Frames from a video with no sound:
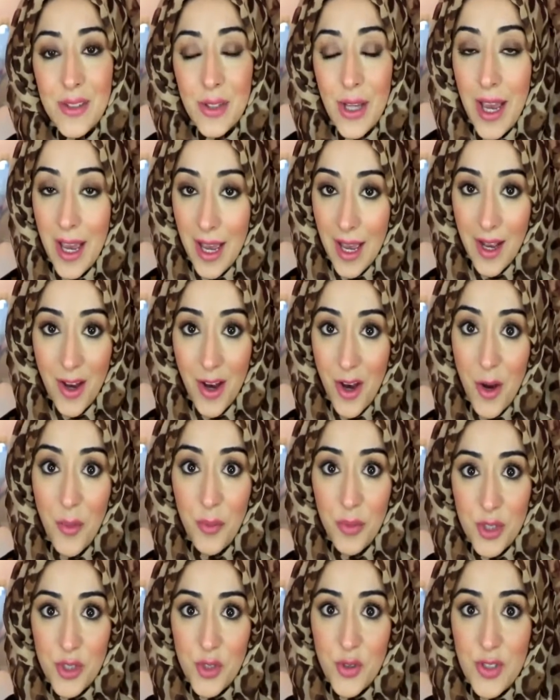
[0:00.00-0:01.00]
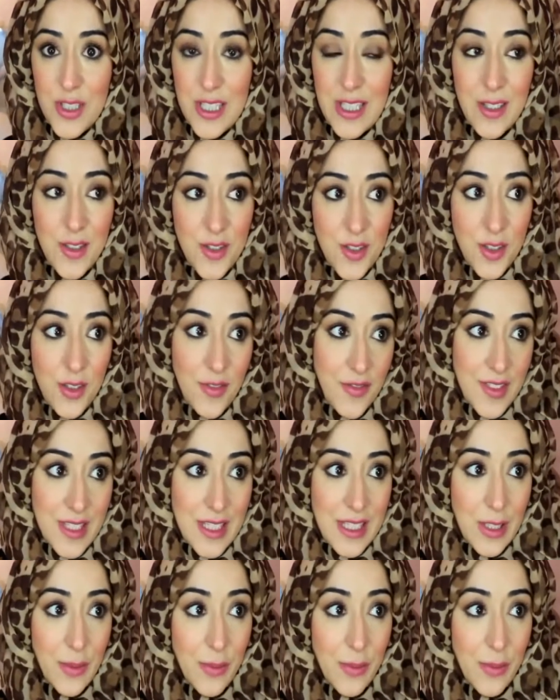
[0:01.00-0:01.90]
and you can't brush your teeth because you're